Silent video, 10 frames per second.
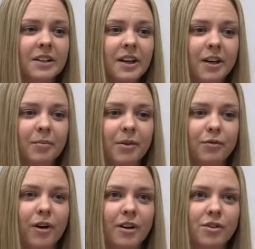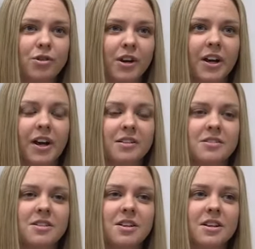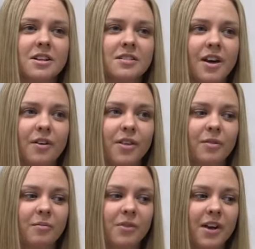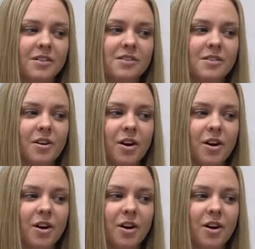And finally, try and tell them that